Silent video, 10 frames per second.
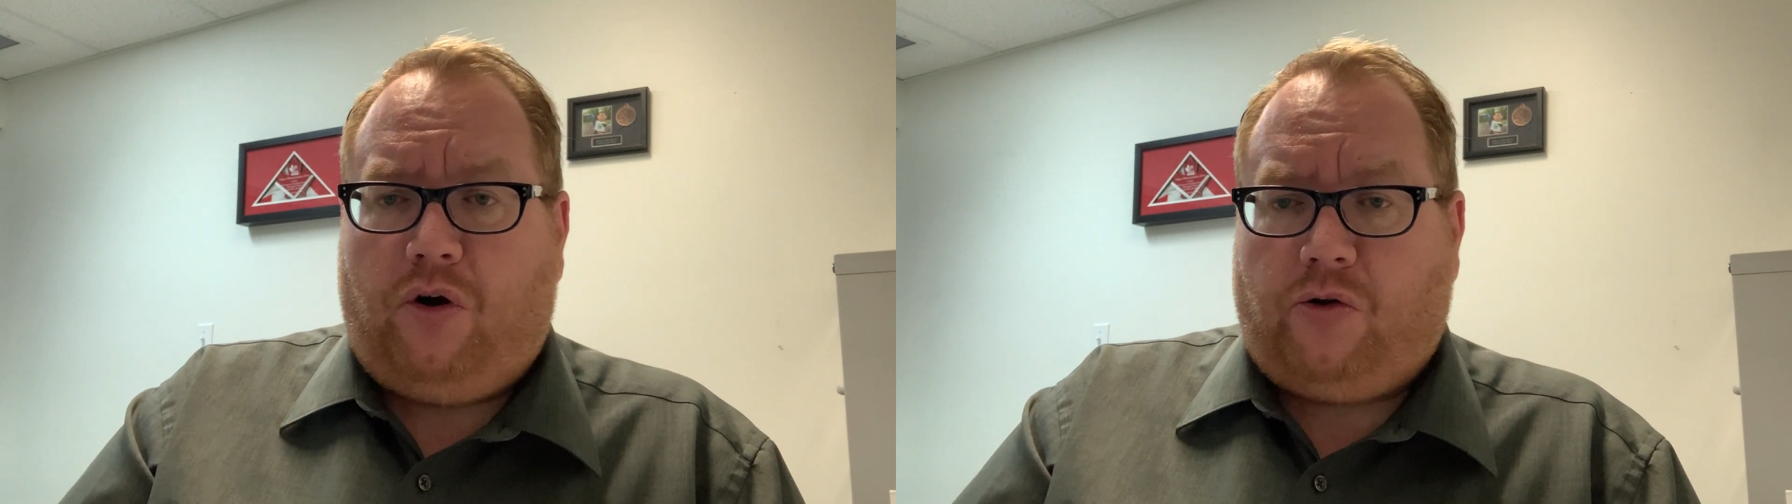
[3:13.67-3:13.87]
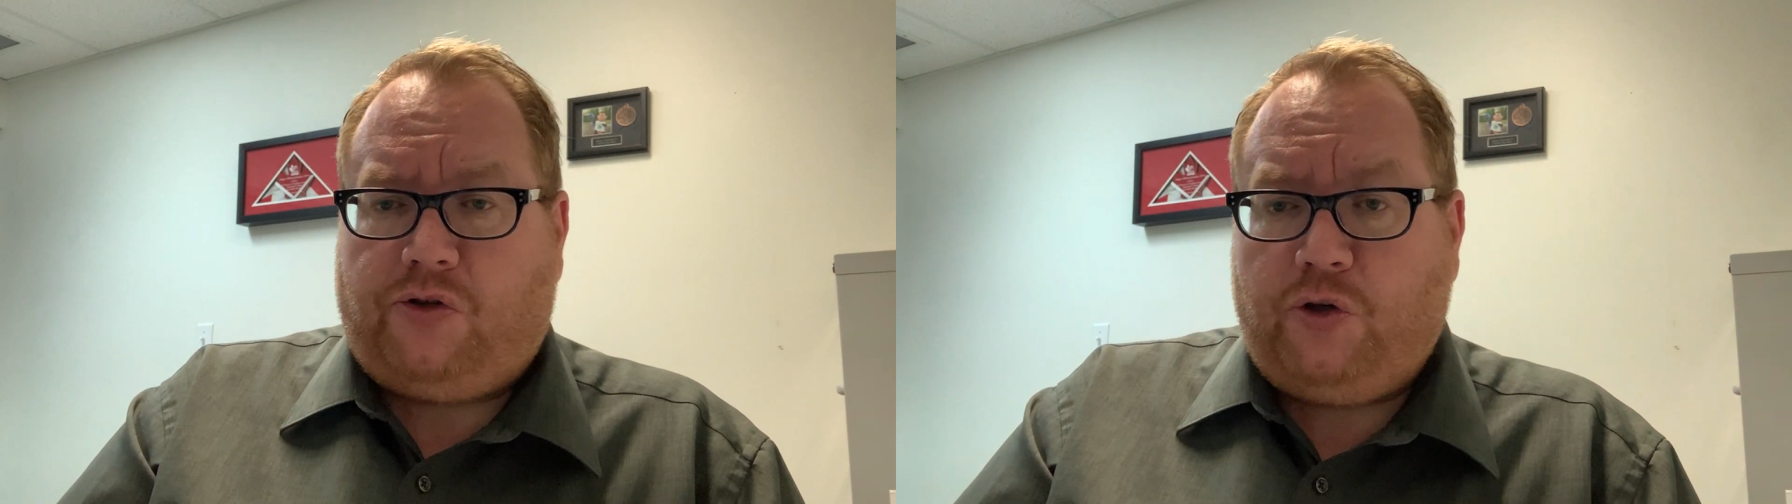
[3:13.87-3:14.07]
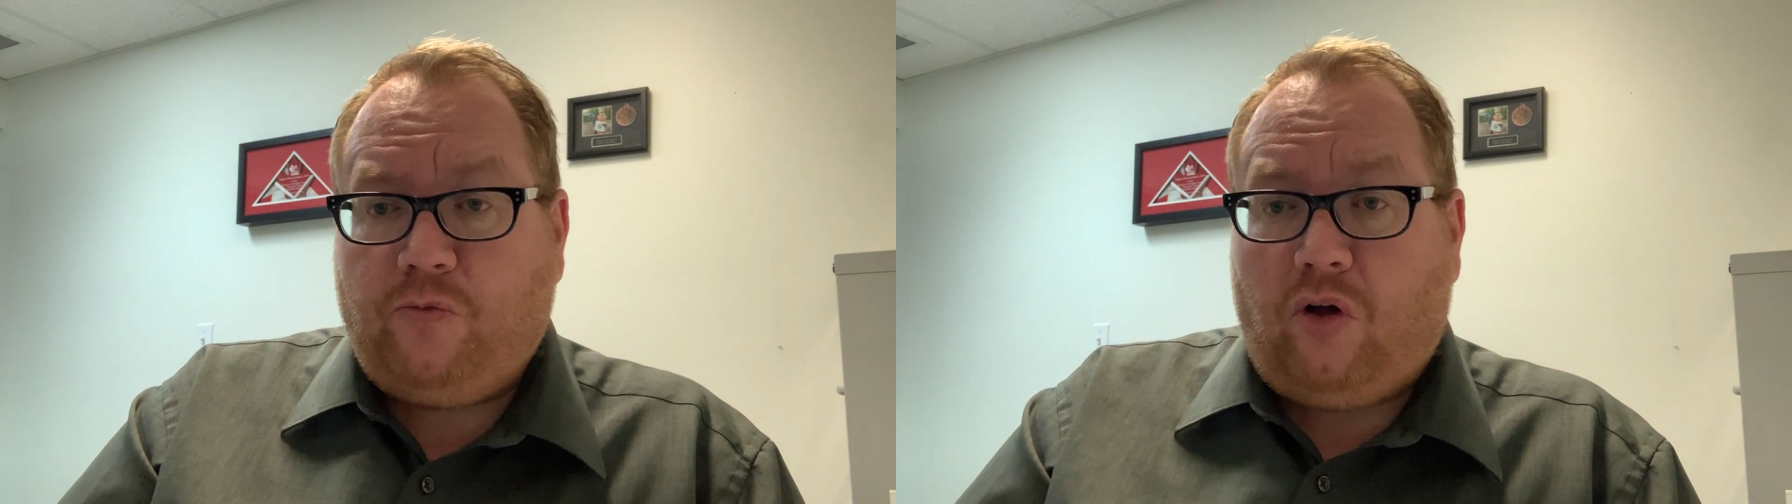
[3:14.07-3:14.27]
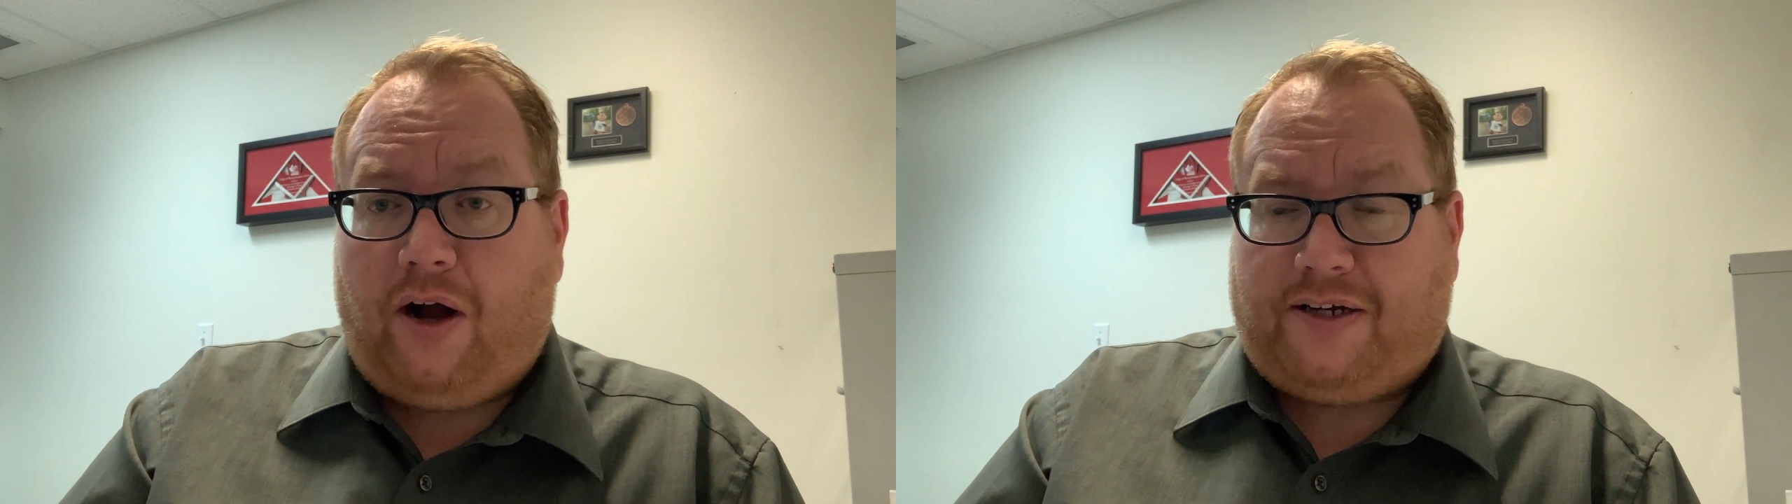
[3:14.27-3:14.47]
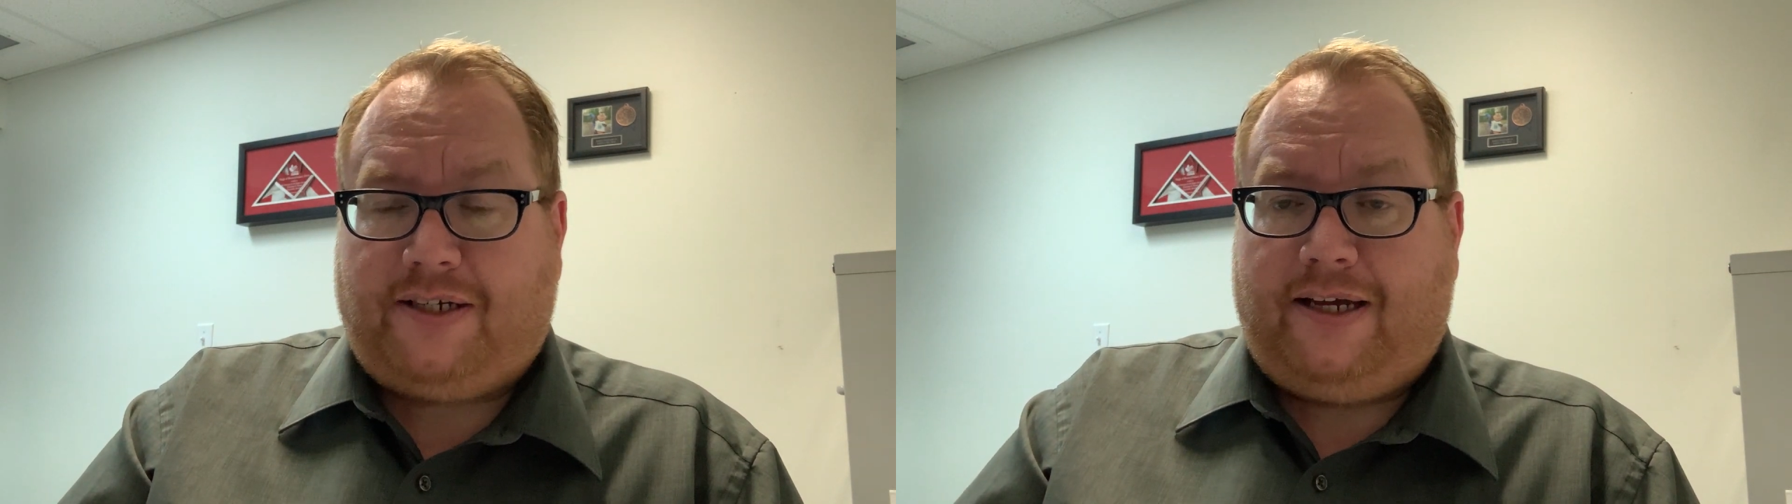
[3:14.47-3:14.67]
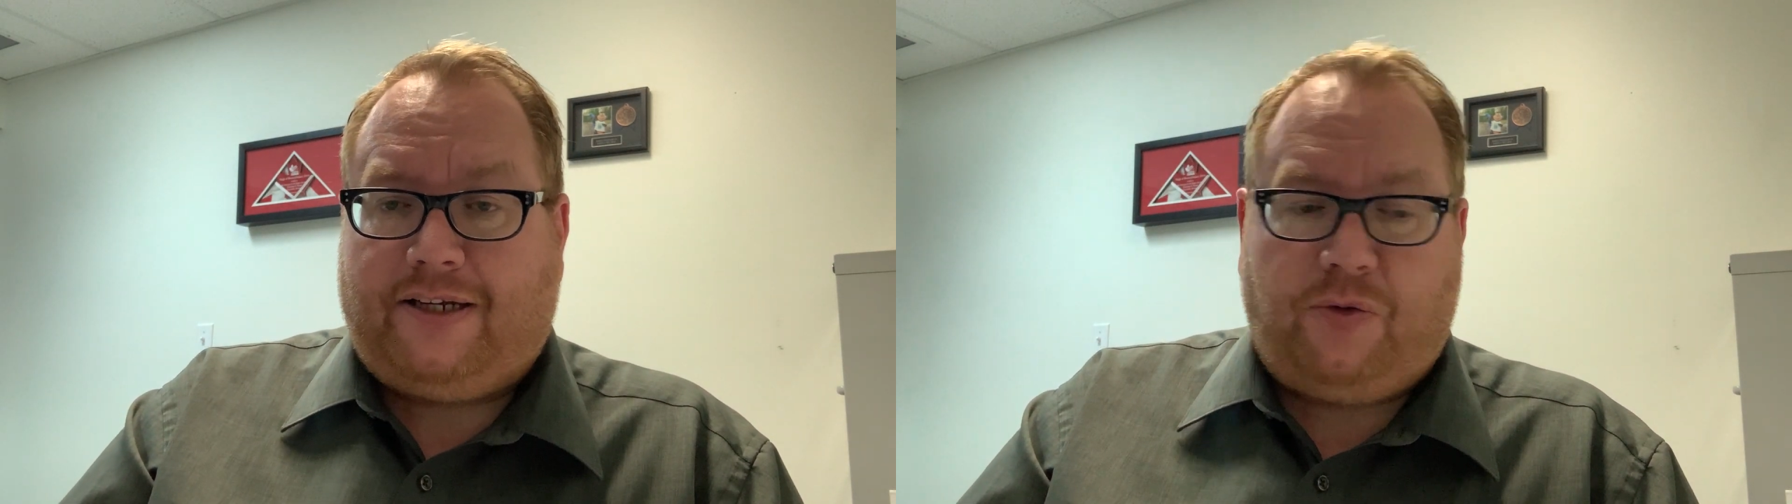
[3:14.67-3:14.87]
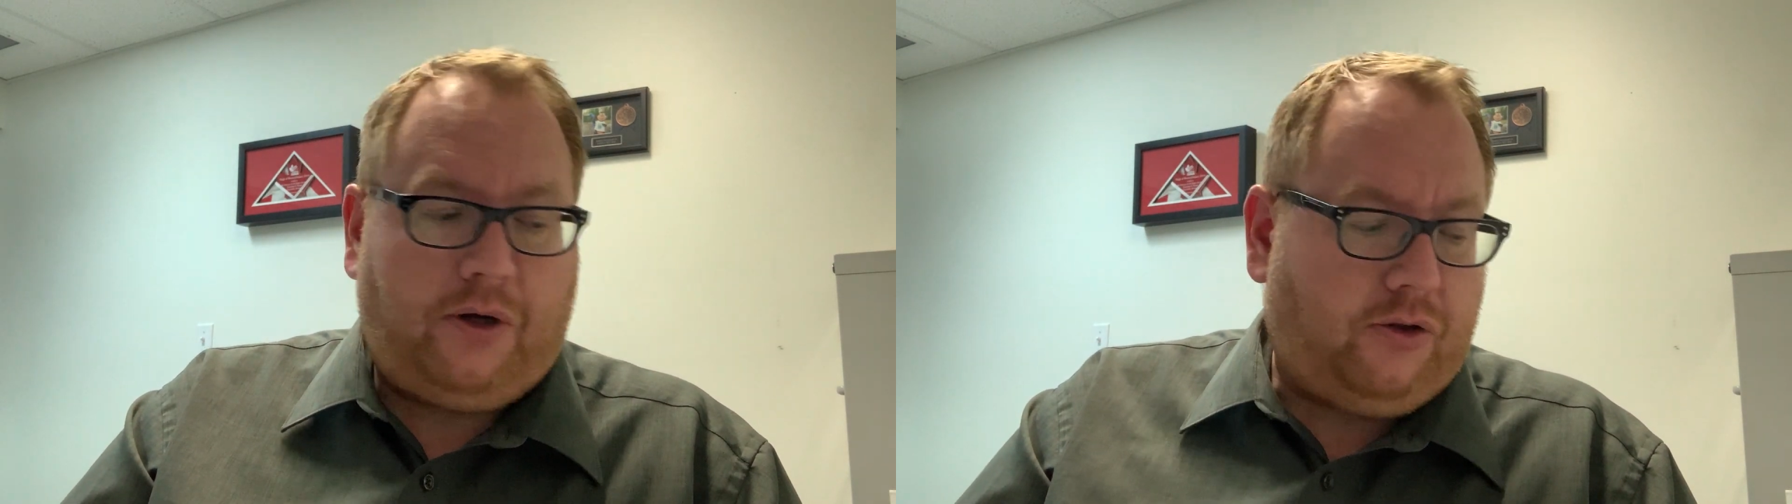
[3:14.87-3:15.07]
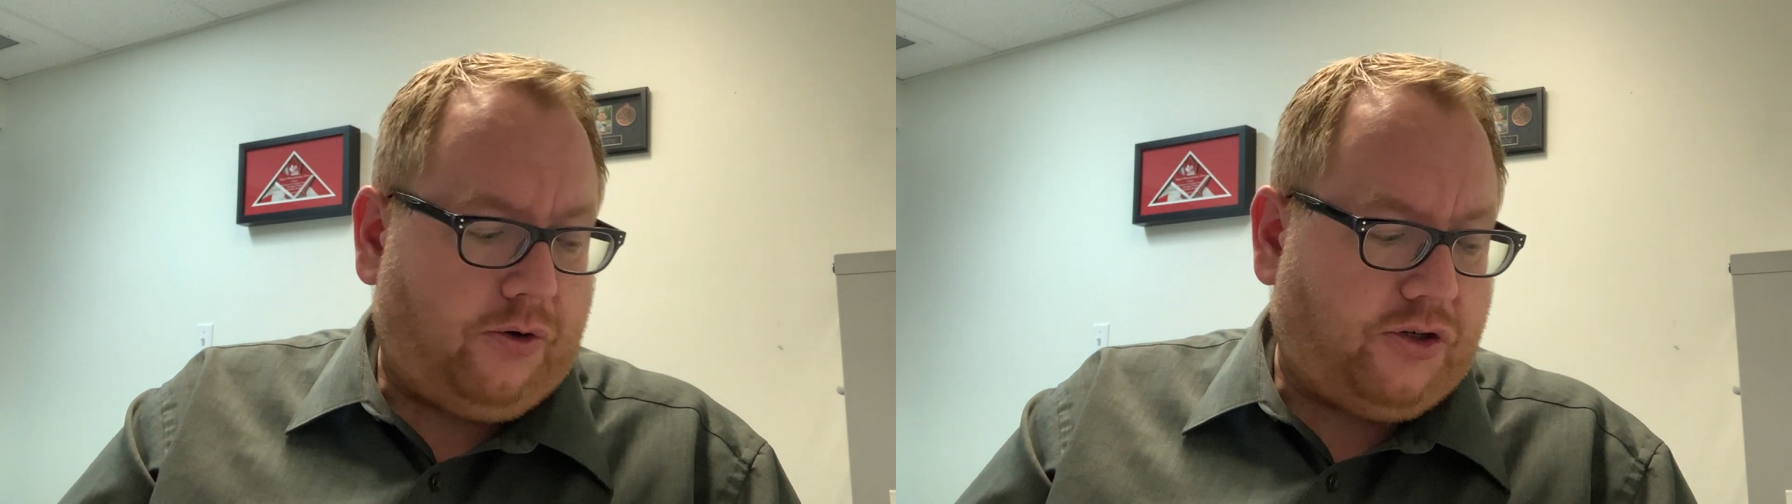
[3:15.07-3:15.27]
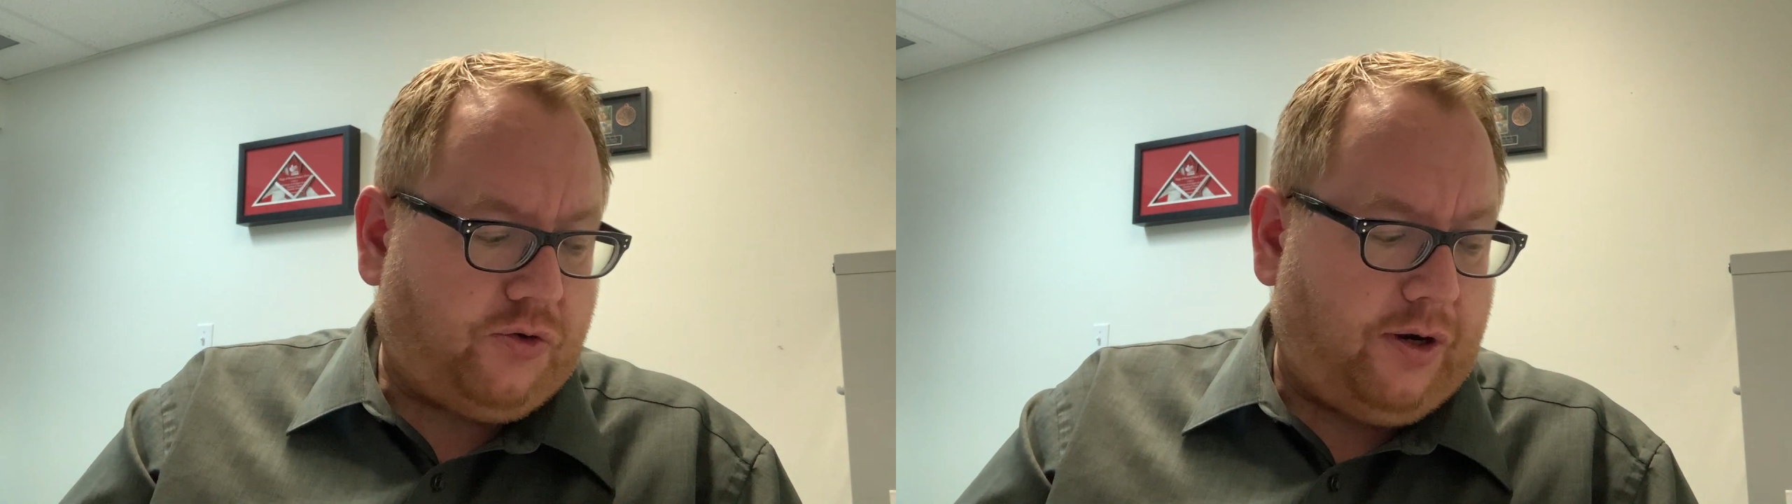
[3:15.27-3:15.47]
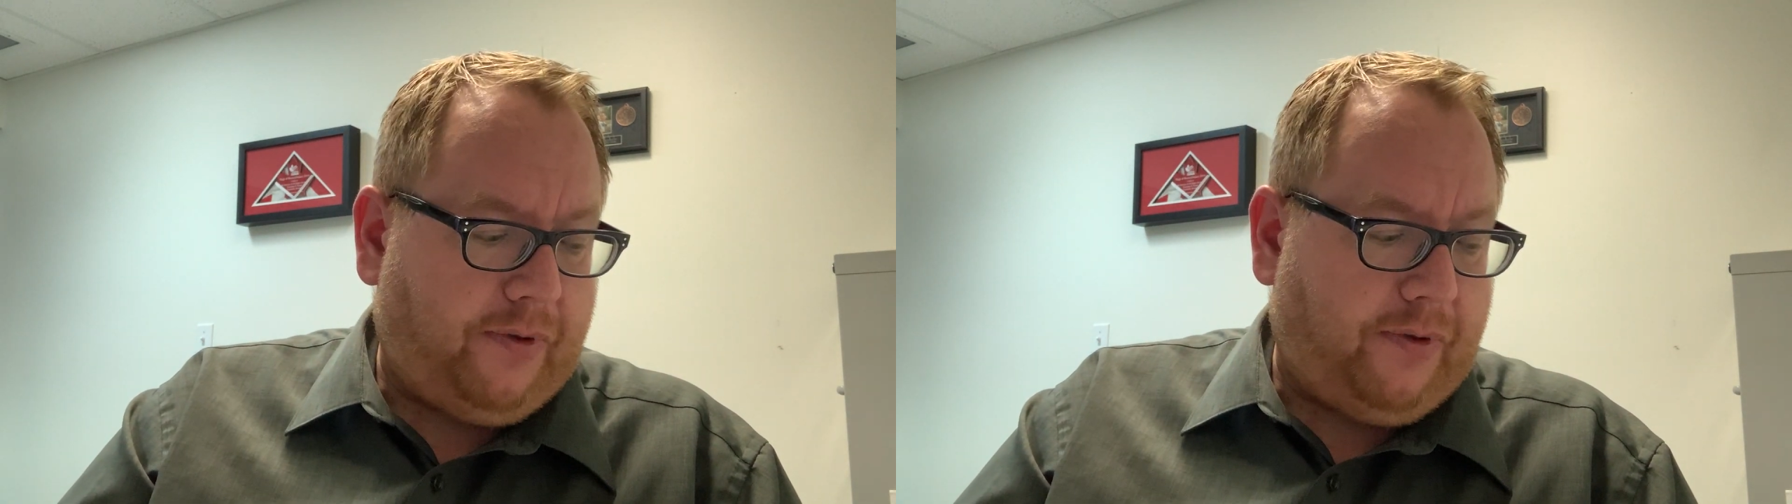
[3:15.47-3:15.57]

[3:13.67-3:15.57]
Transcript: or 2 blocks to get to a cleared street,